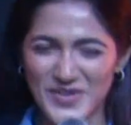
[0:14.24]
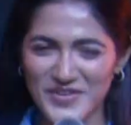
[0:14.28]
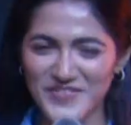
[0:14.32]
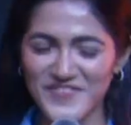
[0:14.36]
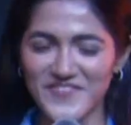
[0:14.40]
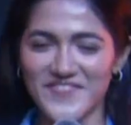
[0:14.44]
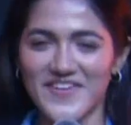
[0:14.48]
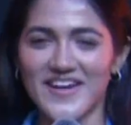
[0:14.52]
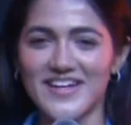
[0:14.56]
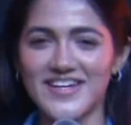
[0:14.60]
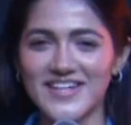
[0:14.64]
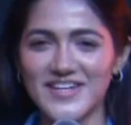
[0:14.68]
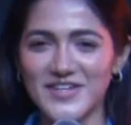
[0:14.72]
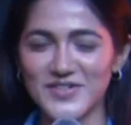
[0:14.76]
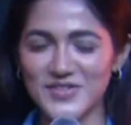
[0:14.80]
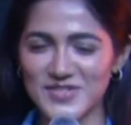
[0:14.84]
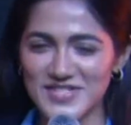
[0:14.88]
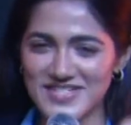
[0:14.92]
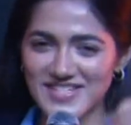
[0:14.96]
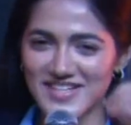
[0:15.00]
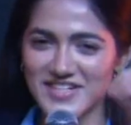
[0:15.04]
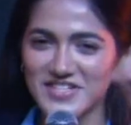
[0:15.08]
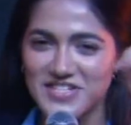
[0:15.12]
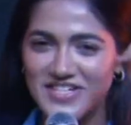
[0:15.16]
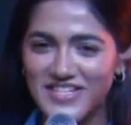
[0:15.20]
funny, you're
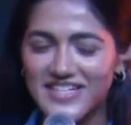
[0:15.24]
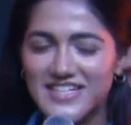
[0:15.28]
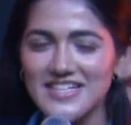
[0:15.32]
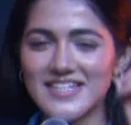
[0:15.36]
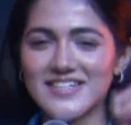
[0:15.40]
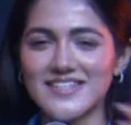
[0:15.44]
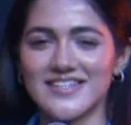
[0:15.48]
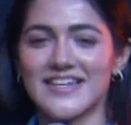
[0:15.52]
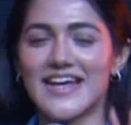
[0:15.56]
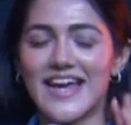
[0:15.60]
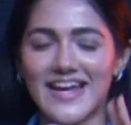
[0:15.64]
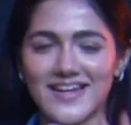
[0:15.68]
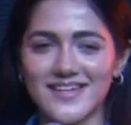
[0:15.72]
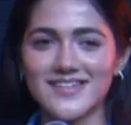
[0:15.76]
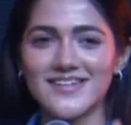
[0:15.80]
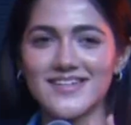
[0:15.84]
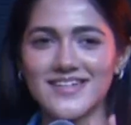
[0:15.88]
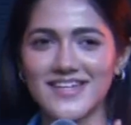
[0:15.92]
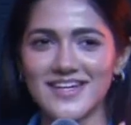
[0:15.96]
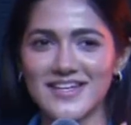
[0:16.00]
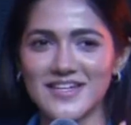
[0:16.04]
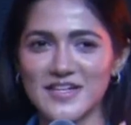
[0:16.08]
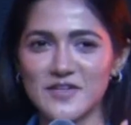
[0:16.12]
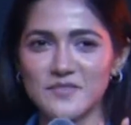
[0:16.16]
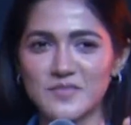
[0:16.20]
such an
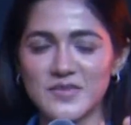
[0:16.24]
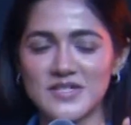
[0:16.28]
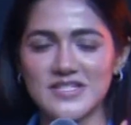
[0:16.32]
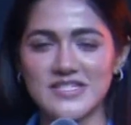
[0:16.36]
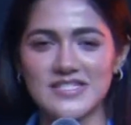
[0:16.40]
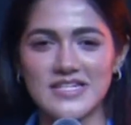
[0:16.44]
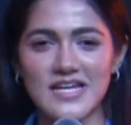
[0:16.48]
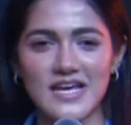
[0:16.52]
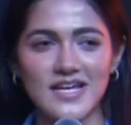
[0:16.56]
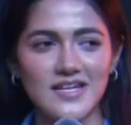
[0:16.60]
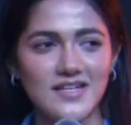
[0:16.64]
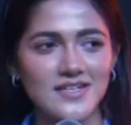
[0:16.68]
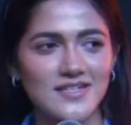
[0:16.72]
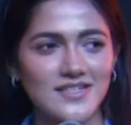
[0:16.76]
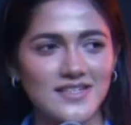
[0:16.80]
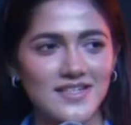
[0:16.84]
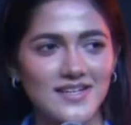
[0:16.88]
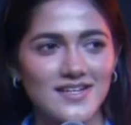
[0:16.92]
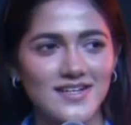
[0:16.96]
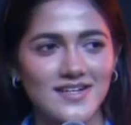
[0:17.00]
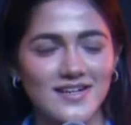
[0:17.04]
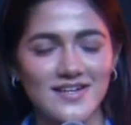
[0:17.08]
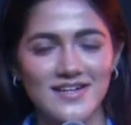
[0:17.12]
entertaining personality.